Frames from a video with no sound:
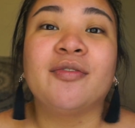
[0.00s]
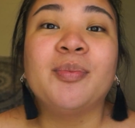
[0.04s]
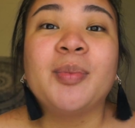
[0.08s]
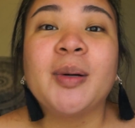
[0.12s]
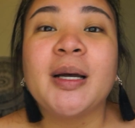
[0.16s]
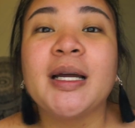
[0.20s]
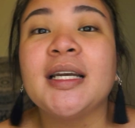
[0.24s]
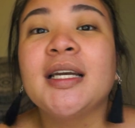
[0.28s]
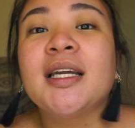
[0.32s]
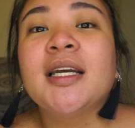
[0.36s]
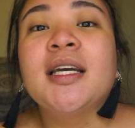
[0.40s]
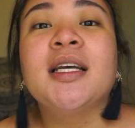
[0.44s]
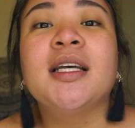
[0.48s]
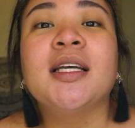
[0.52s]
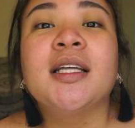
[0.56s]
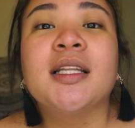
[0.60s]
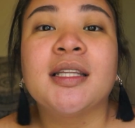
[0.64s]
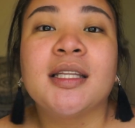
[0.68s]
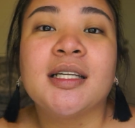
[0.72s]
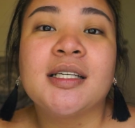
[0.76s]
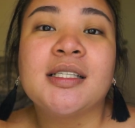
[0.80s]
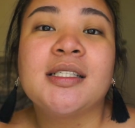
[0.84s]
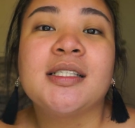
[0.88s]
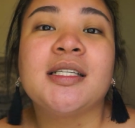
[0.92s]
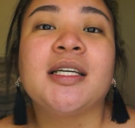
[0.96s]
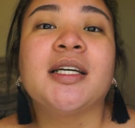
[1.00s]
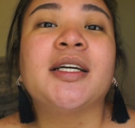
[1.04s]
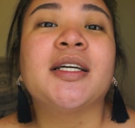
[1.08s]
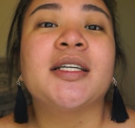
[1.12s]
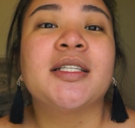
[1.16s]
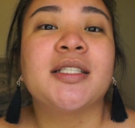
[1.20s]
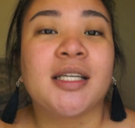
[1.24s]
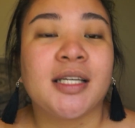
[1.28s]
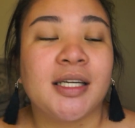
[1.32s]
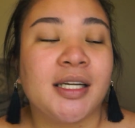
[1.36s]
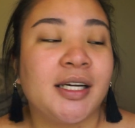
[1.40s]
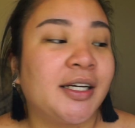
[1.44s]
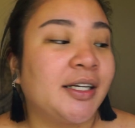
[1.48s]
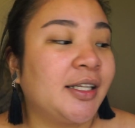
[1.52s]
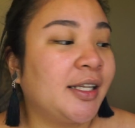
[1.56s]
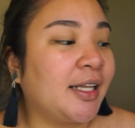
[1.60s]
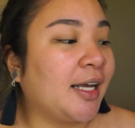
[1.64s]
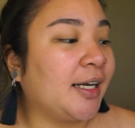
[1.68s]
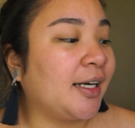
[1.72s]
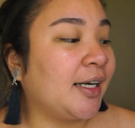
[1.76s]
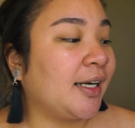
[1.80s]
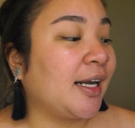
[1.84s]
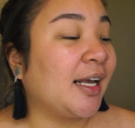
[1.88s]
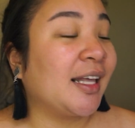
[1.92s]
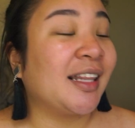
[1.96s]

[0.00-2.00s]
but this year is the year that